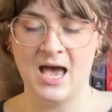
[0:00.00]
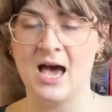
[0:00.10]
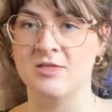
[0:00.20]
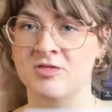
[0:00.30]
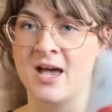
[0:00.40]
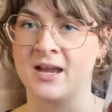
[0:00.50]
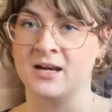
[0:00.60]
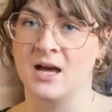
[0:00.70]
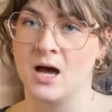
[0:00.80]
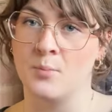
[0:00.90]
and then
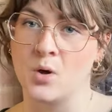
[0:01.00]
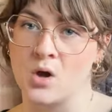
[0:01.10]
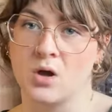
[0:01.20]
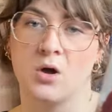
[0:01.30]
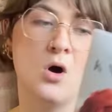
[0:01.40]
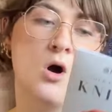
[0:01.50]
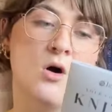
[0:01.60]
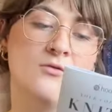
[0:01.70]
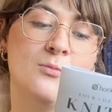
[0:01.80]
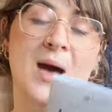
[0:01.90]
a book
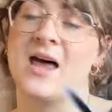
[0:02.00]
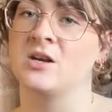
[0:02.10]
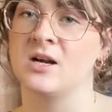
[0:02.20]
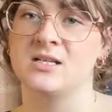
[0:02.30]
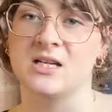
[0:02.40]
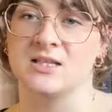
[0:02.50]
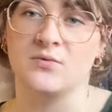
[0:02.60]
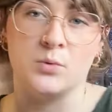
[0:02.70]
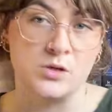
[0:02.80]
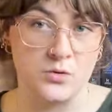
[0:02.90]
of pattern ideas of
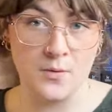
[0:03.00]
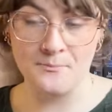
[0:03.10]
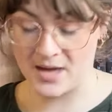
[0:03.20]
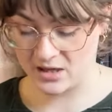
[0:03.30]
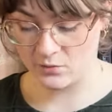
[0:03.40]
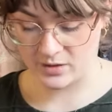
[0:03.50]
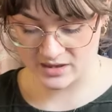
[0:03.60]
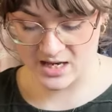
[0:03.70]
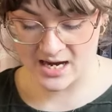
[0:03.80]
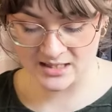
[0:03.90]
what you can make with
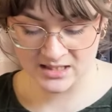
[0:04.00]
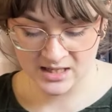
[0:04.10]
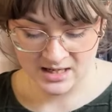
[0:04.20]
that.